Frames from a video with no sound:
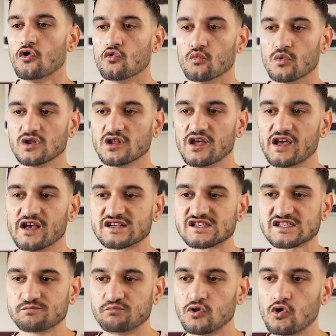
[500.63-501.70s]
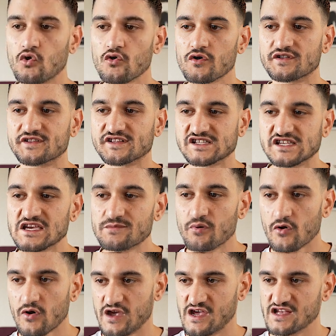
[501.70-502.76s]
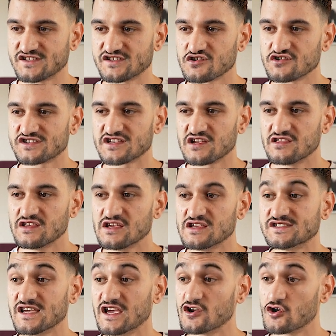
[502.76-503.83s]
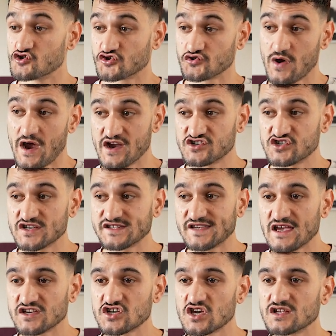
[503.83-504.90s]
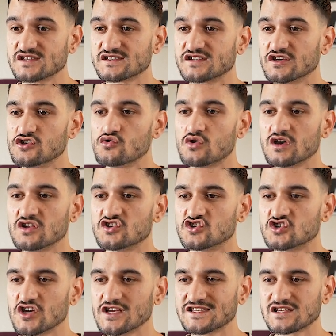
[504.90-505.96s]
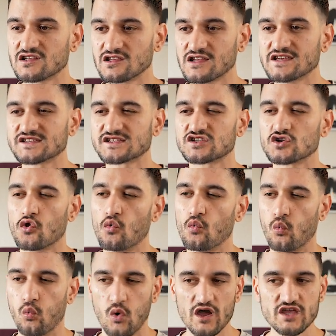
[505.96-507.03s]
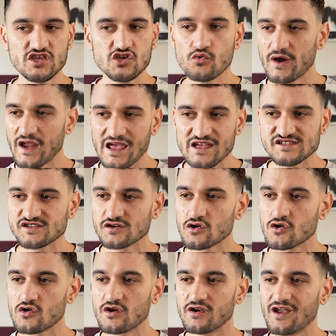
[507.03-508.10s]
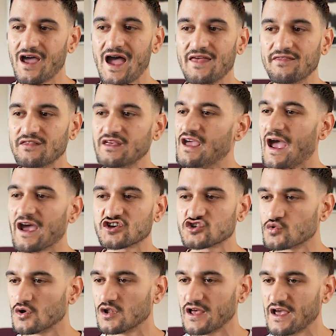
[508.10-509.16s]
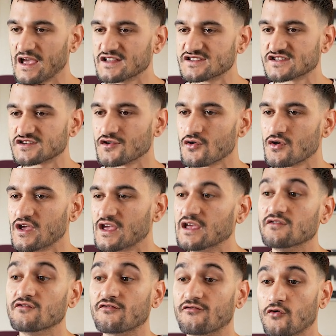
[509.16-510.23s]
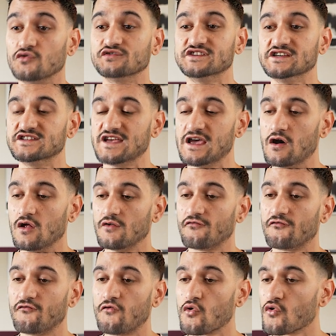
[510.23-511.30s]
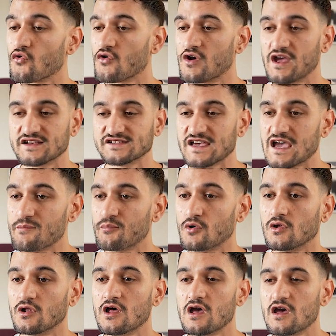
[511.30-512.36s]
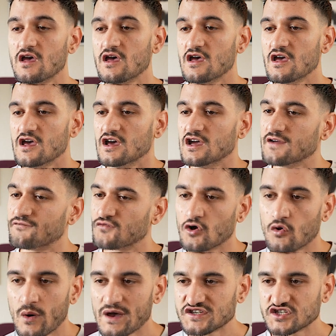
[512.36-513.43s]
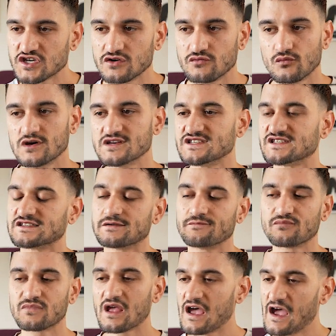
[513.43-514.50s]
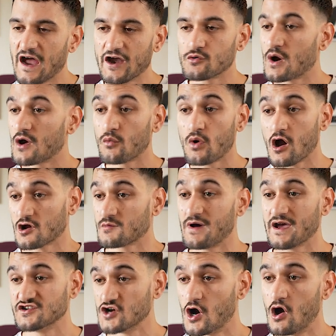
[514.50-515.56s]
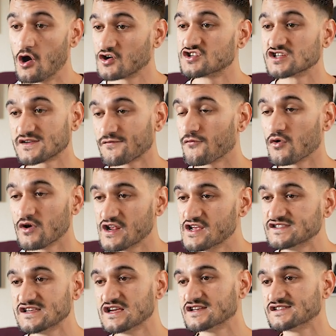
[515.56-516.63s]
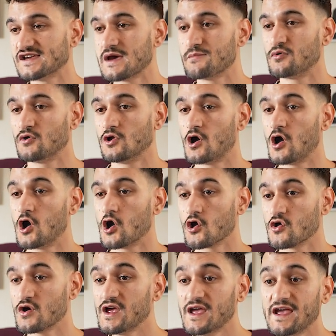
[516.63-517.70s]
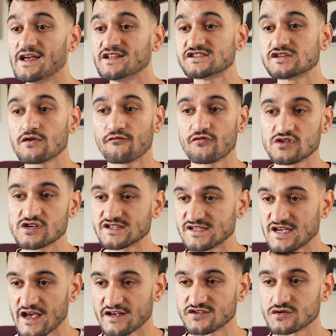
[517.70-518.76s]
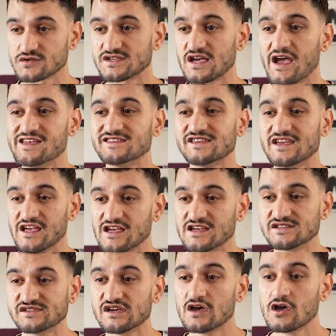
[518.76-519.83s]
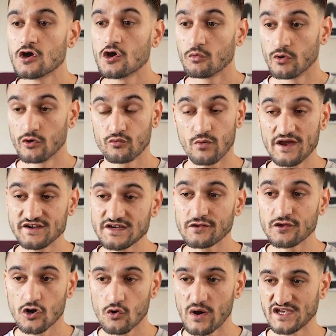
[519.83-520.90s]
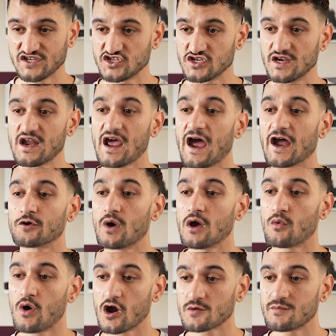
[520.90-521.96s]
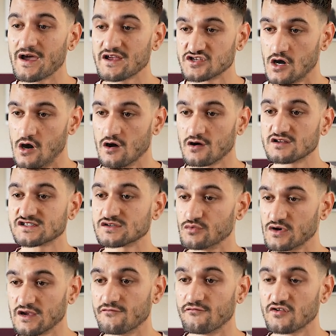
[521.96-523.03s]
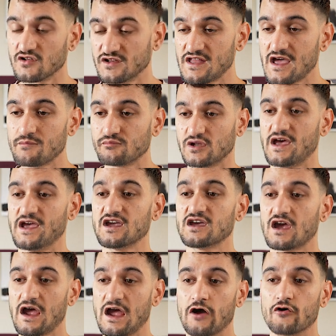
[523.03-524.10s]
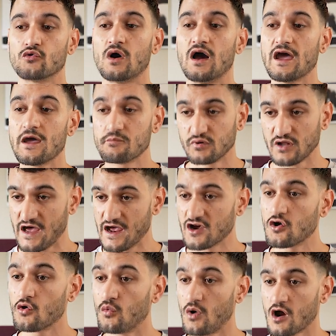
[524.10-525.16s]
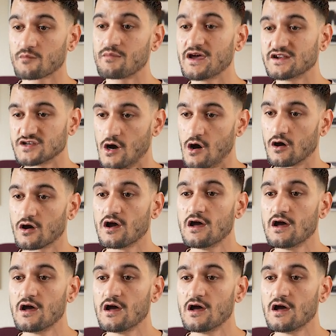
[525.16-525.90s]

We'll explore deeper answers to these in our strategy sessions, so you can just list what you would answer, not the actual answer in full detail. For example, if the question was, how do I walk my dog? Just for an easy example, our answer for this exercise is we would write down the question, how do I walk my dog? So we can fill in that blank. How do I blank walk my dog?